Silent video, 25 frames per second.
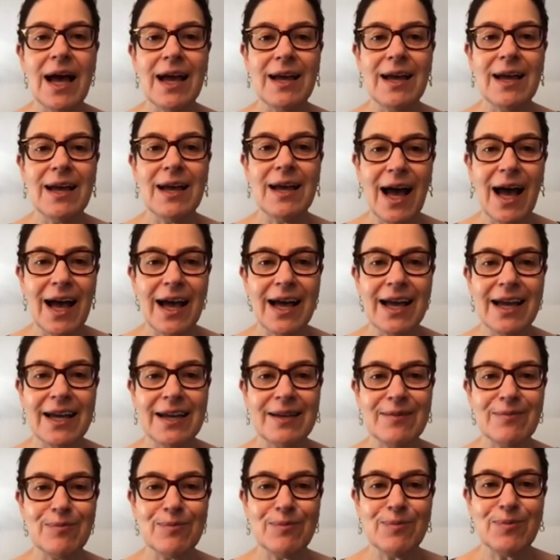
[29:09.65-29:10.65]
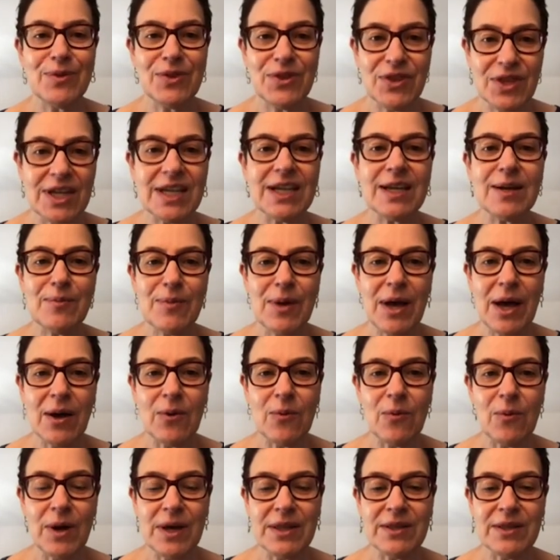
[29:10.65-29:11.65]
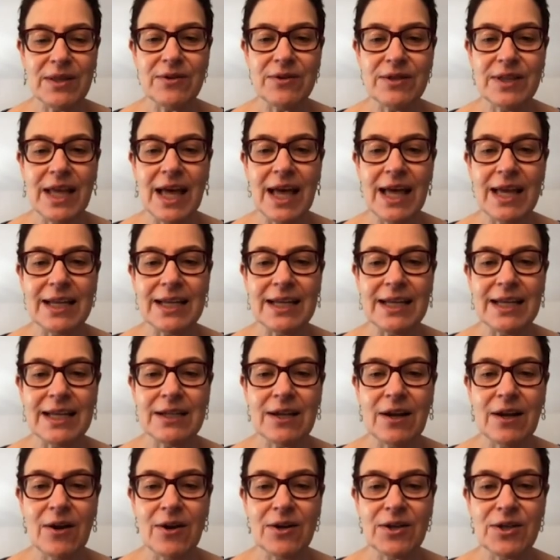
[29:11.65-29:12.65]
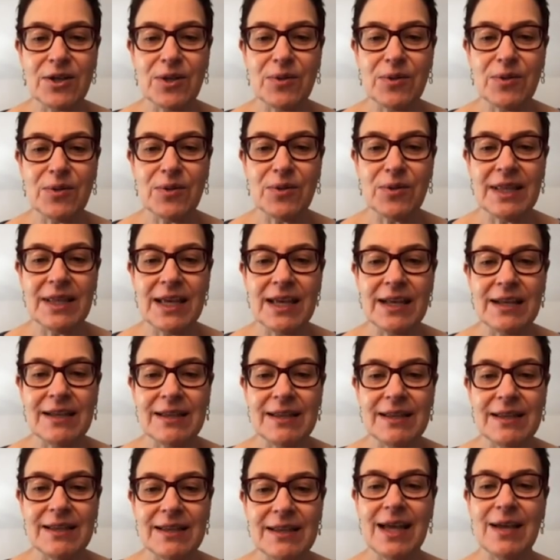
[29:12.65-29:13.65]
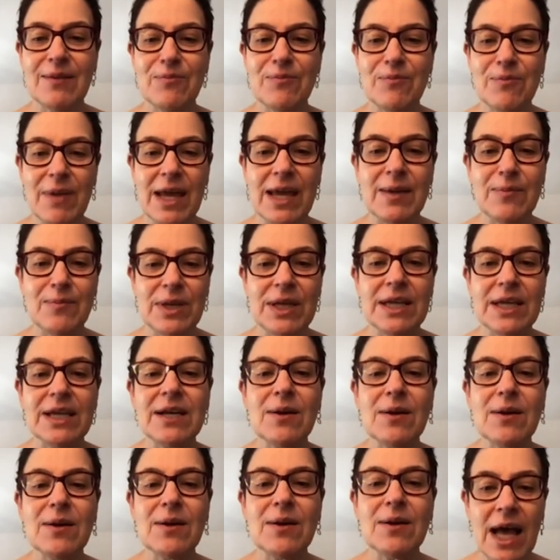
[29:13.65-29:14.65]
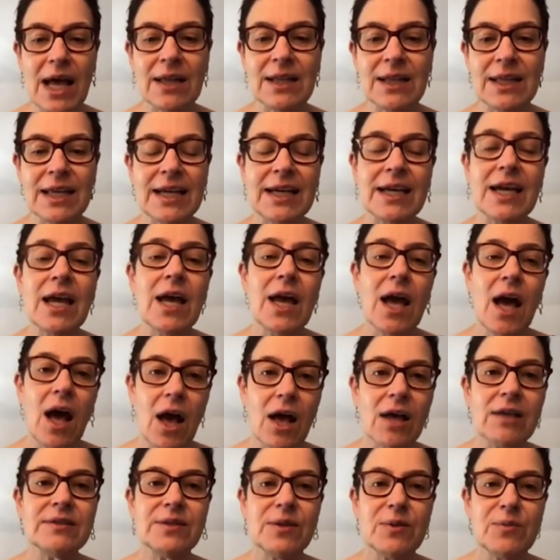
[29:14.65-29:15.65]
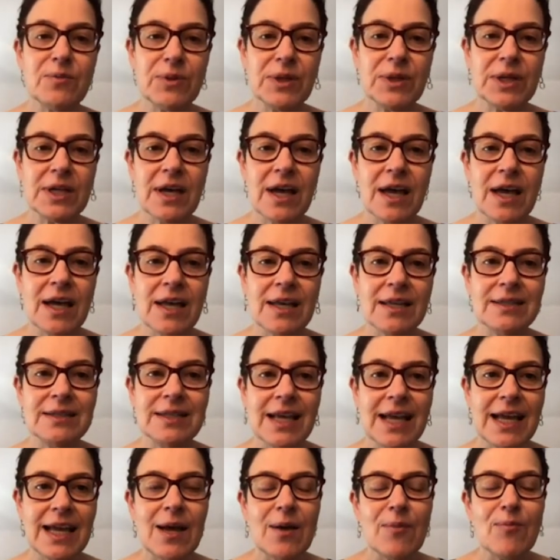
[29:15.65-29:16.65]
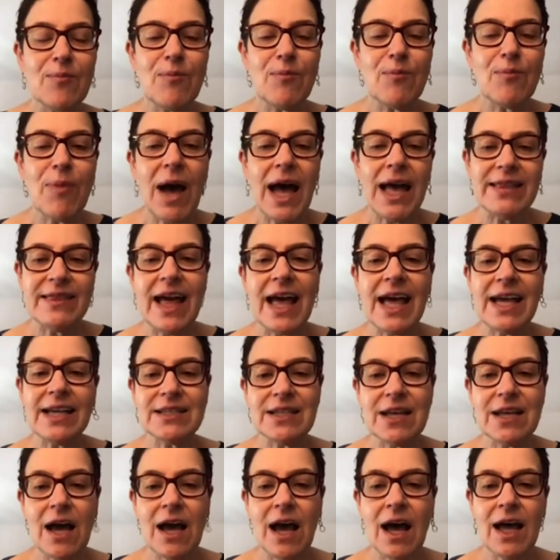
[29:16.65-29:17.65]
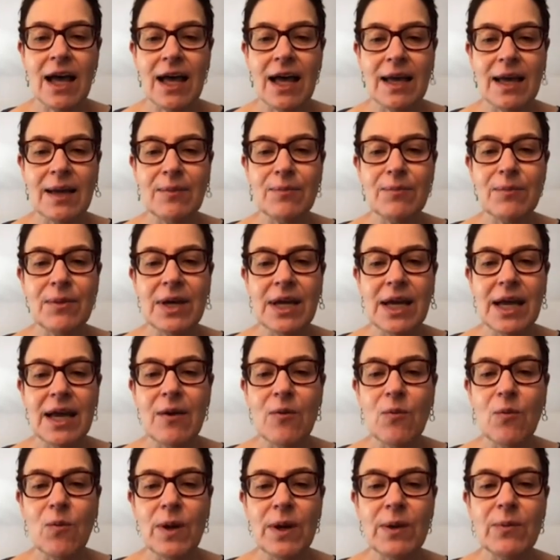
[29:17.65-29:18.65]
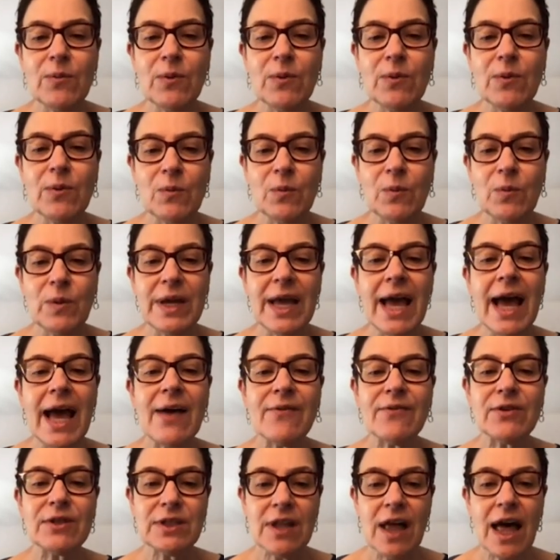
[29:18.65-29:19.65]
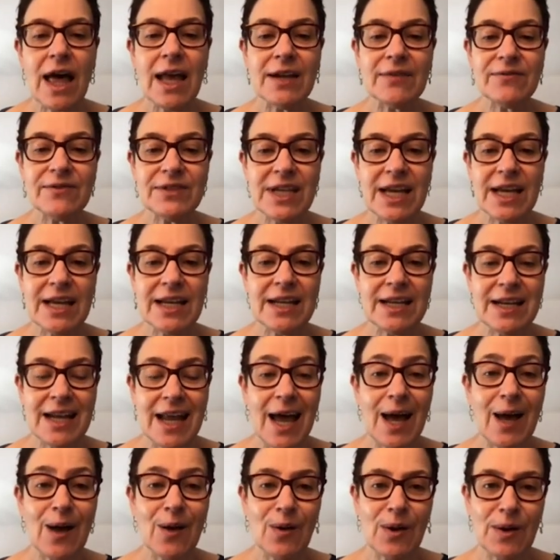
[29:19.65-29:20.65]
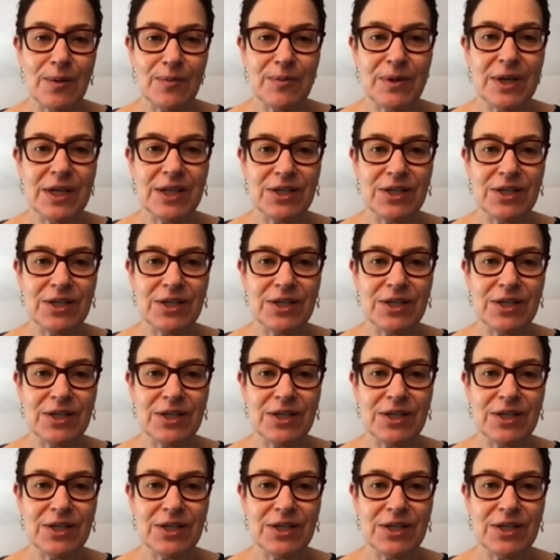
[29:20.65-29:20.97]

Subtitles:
I think about whether that is an argument that may be compelling, also because by that time, we have a lot of data now.